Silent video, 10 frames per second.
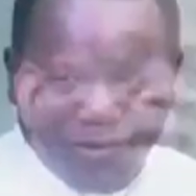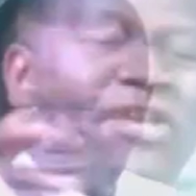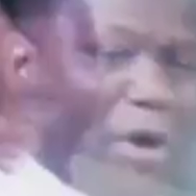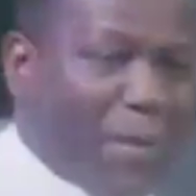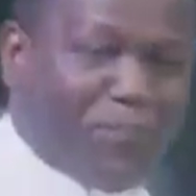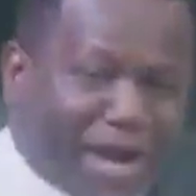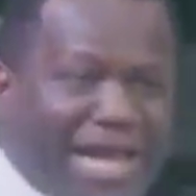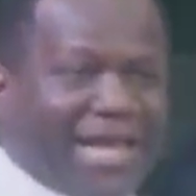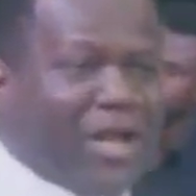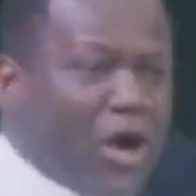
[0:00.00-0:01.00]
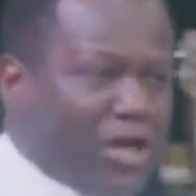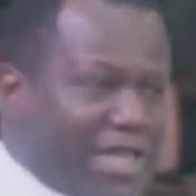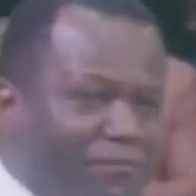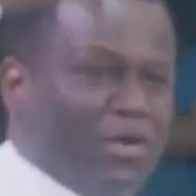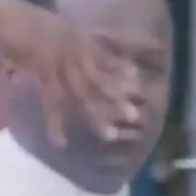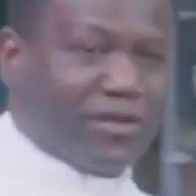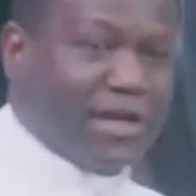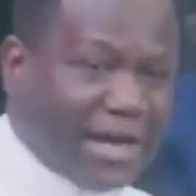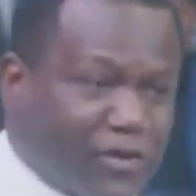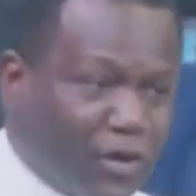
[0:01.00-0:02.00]
When you are praying, God, give me
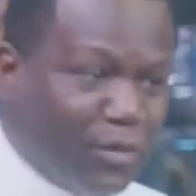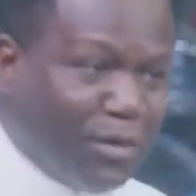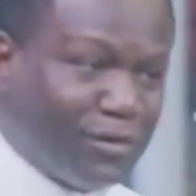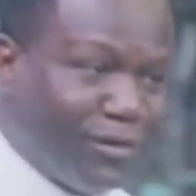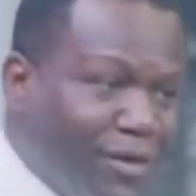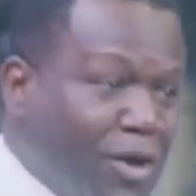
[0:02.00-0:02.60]
wisdom like Solomon,